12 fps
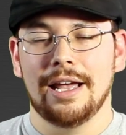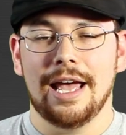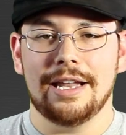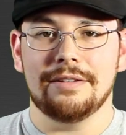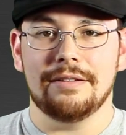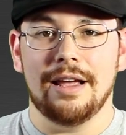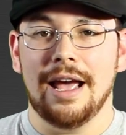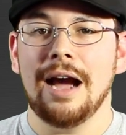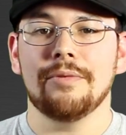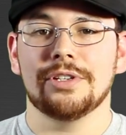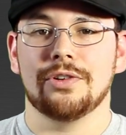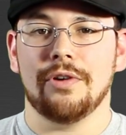And
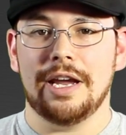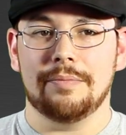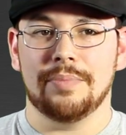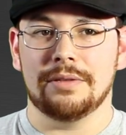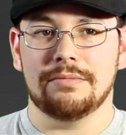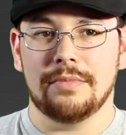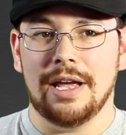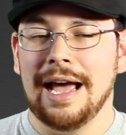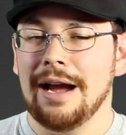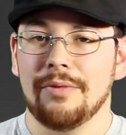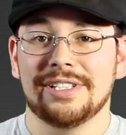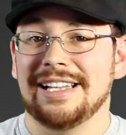how is great, but
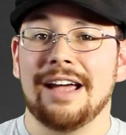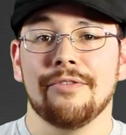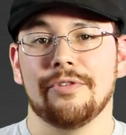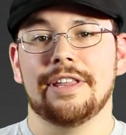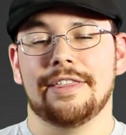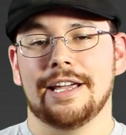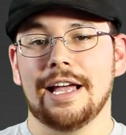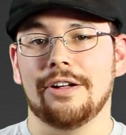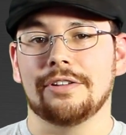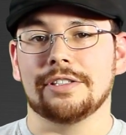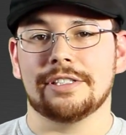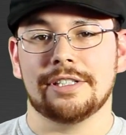how is everything
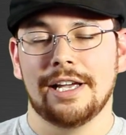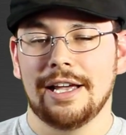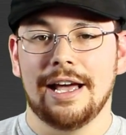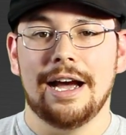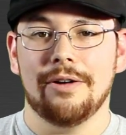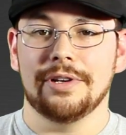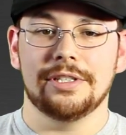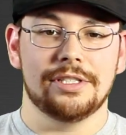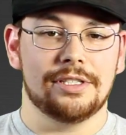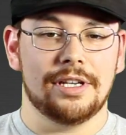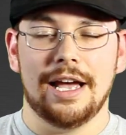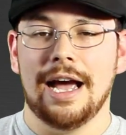else? How
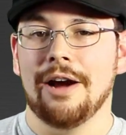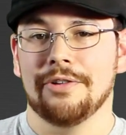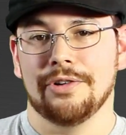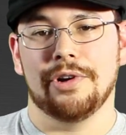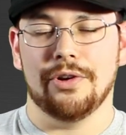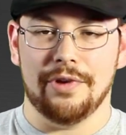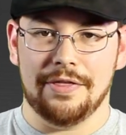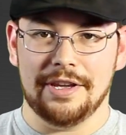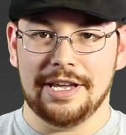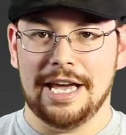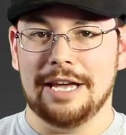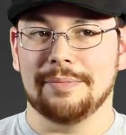is how you're going to run the
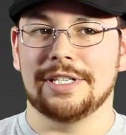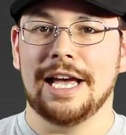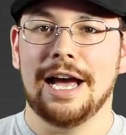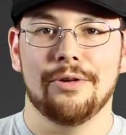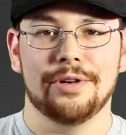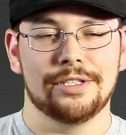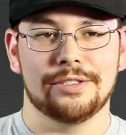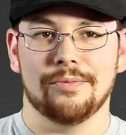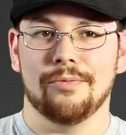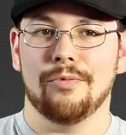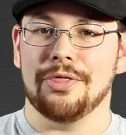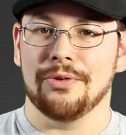games? How is
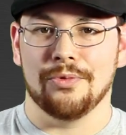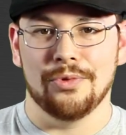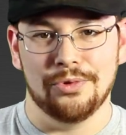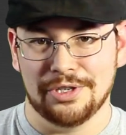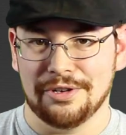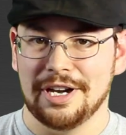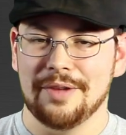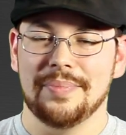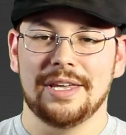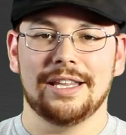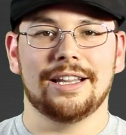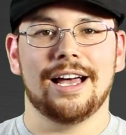what the rules are going to
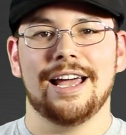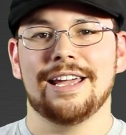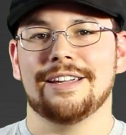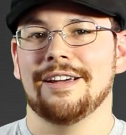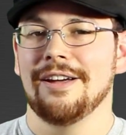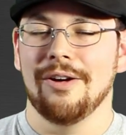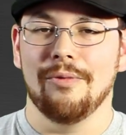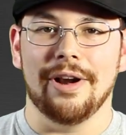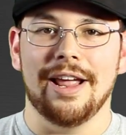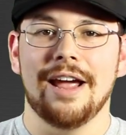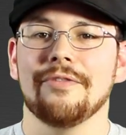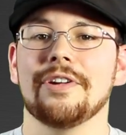be like?
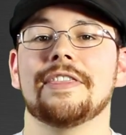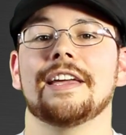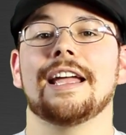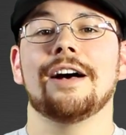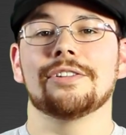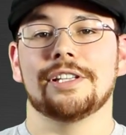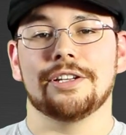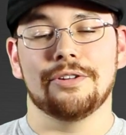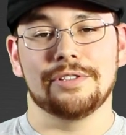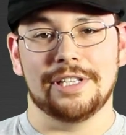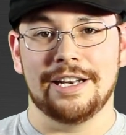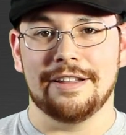What everything else that
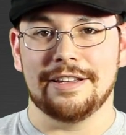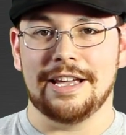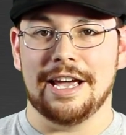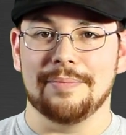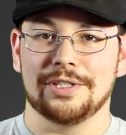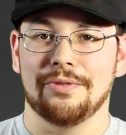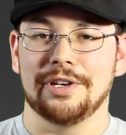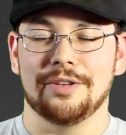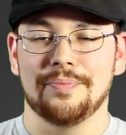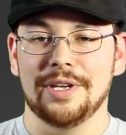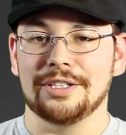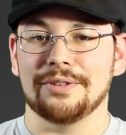goes into the game is going
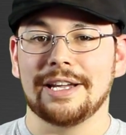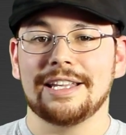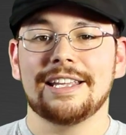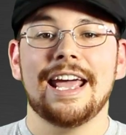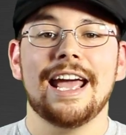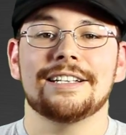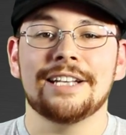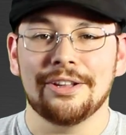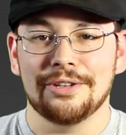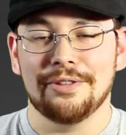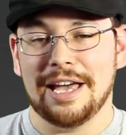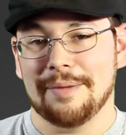to be? So I can't
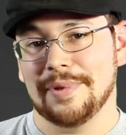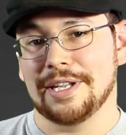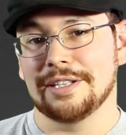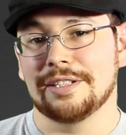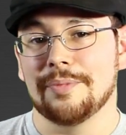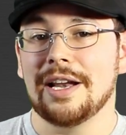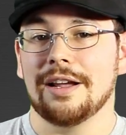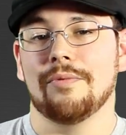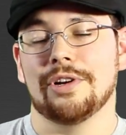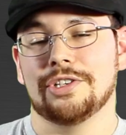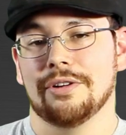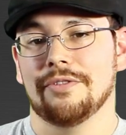tell you that because depending on
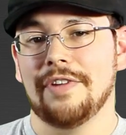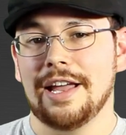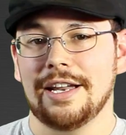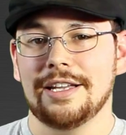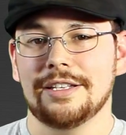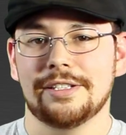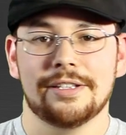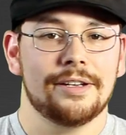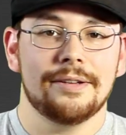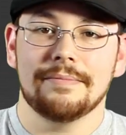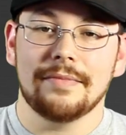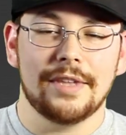what your event is,
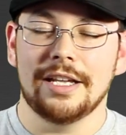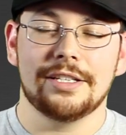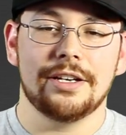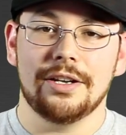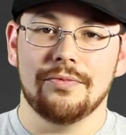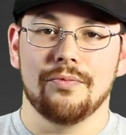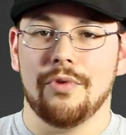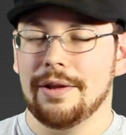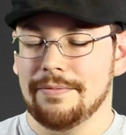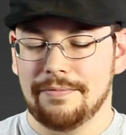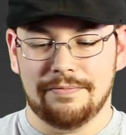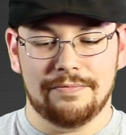it's going
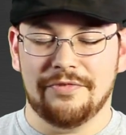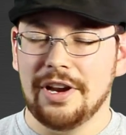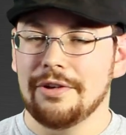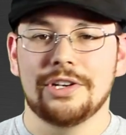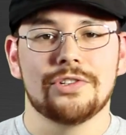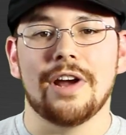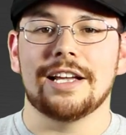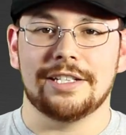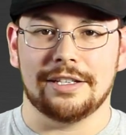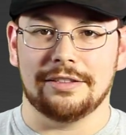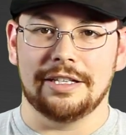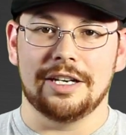to vary
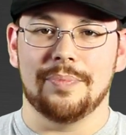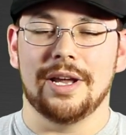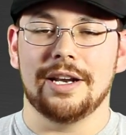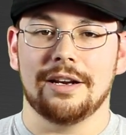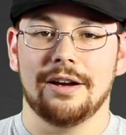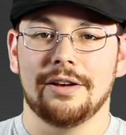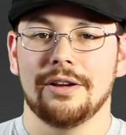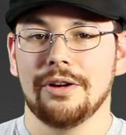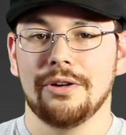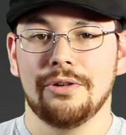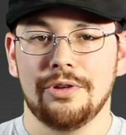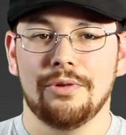drastically depending on
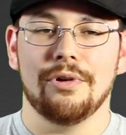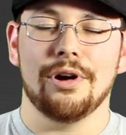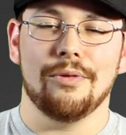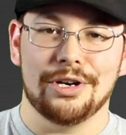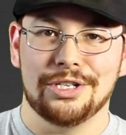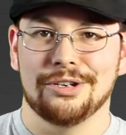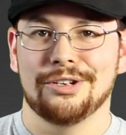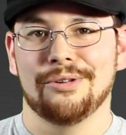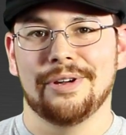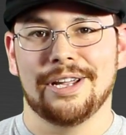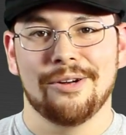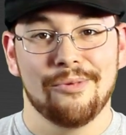who you are, what you're
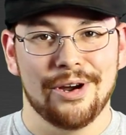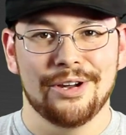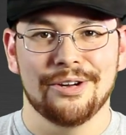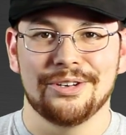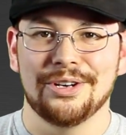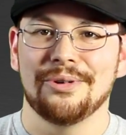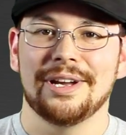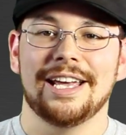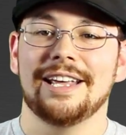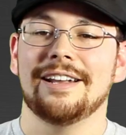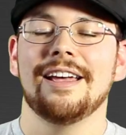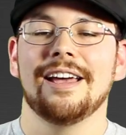doing, where you're doing
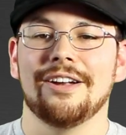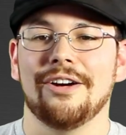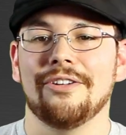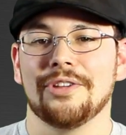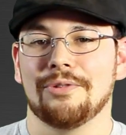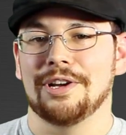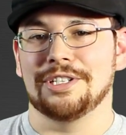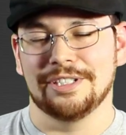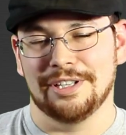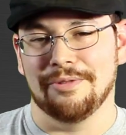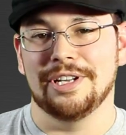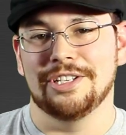it, and all of the
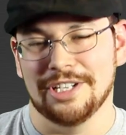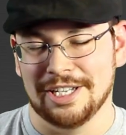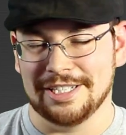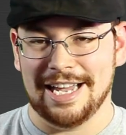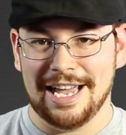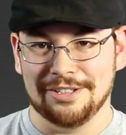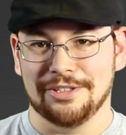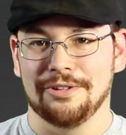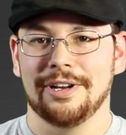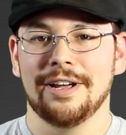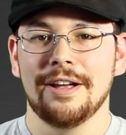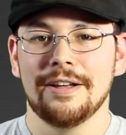questions that we just
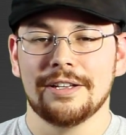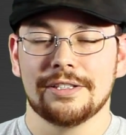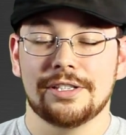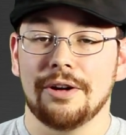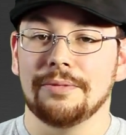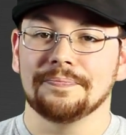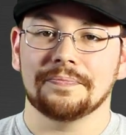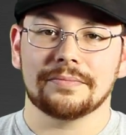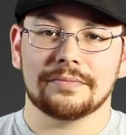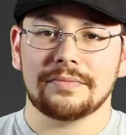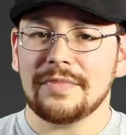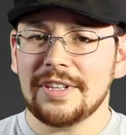answered. So
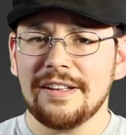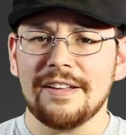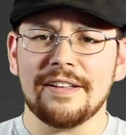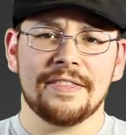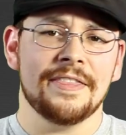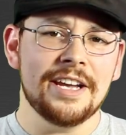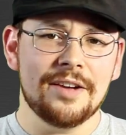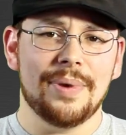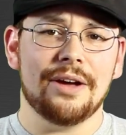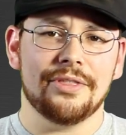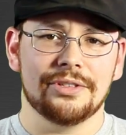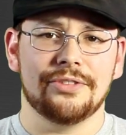think
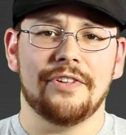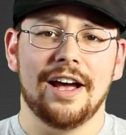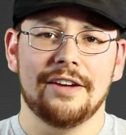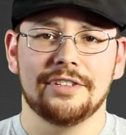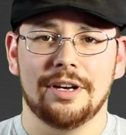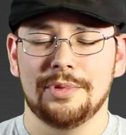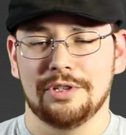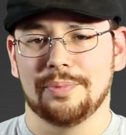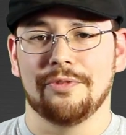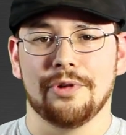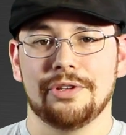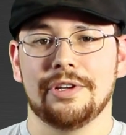about those 5 W's
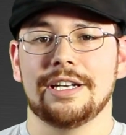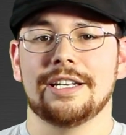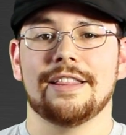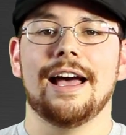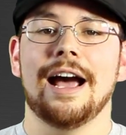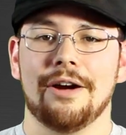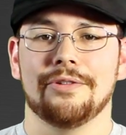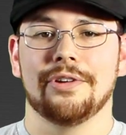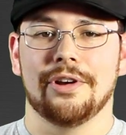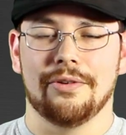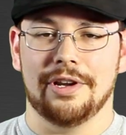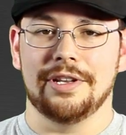before you get into the how you're
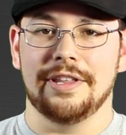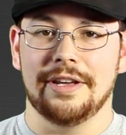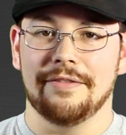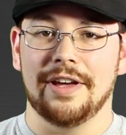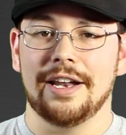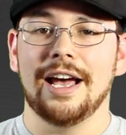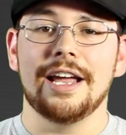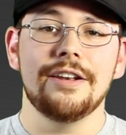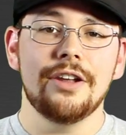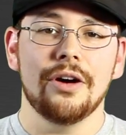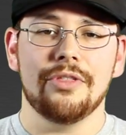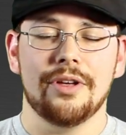going to run the event. I
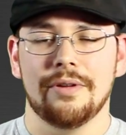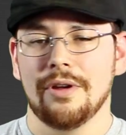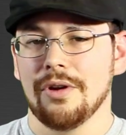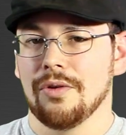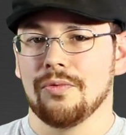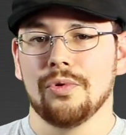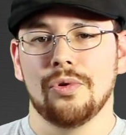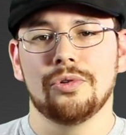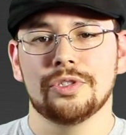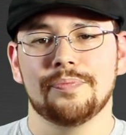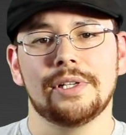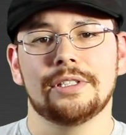know that
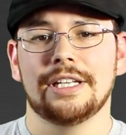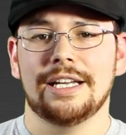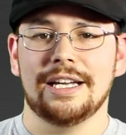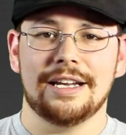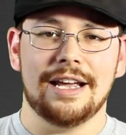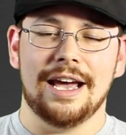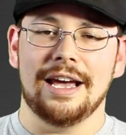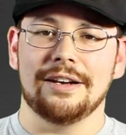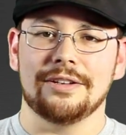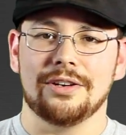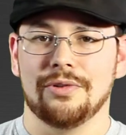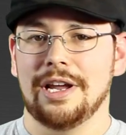rules building
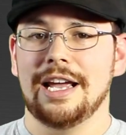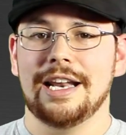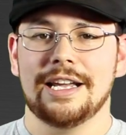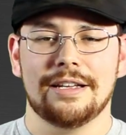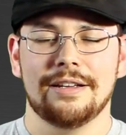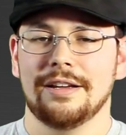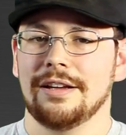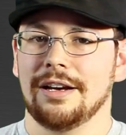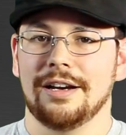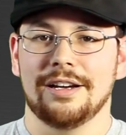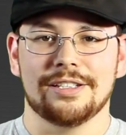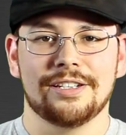and creating
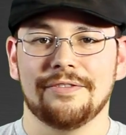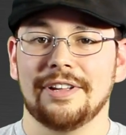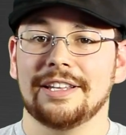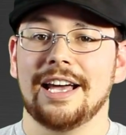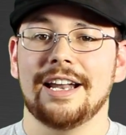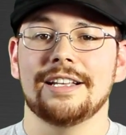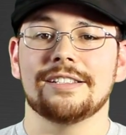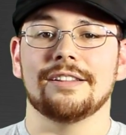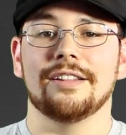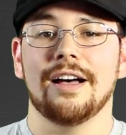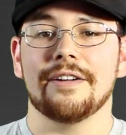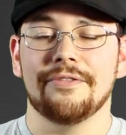stuff like that is a
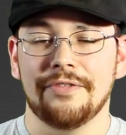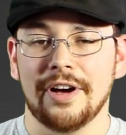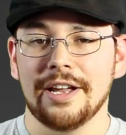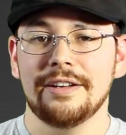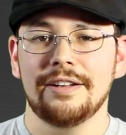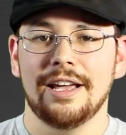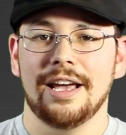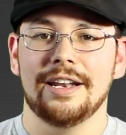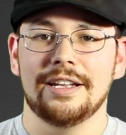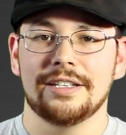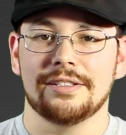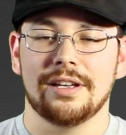lot of fun
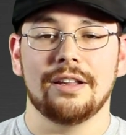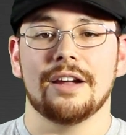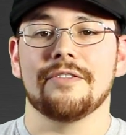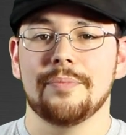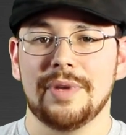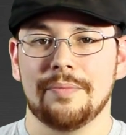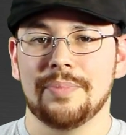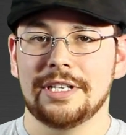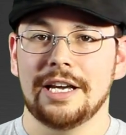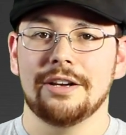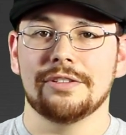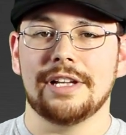and is a lot of the meat and
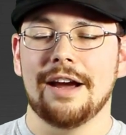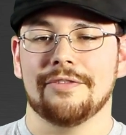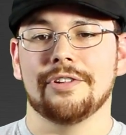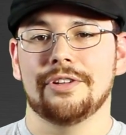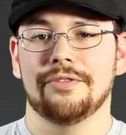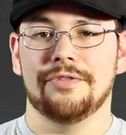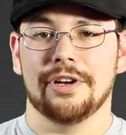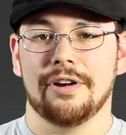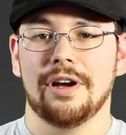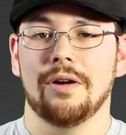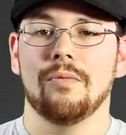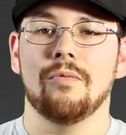potatoes after you've
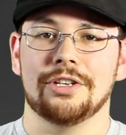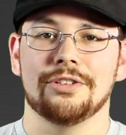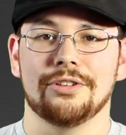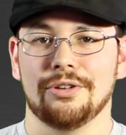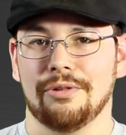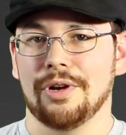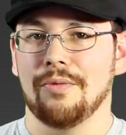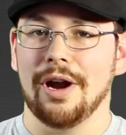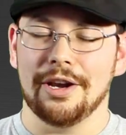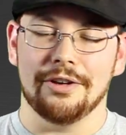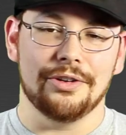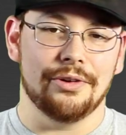figured out what you're doing, why
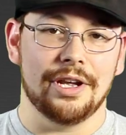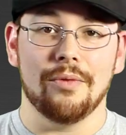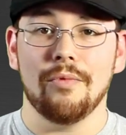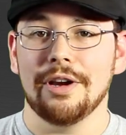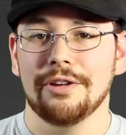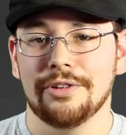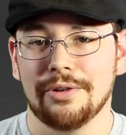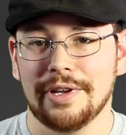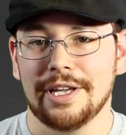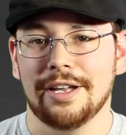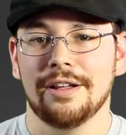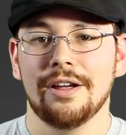you're doing it, where you're
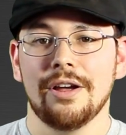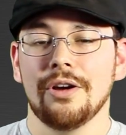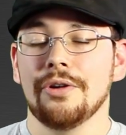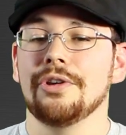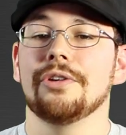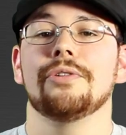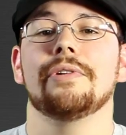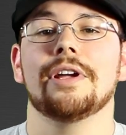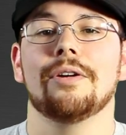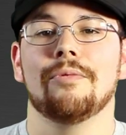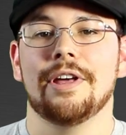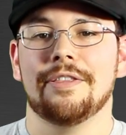doing it, who you're doing
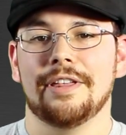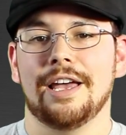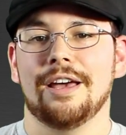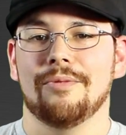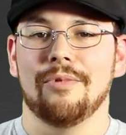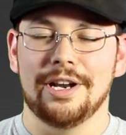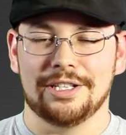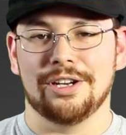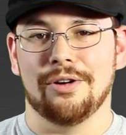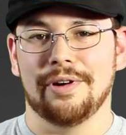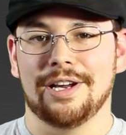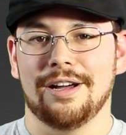it with, and when it's
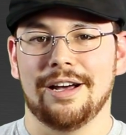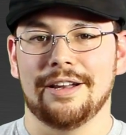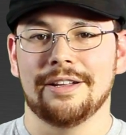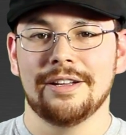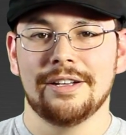going on.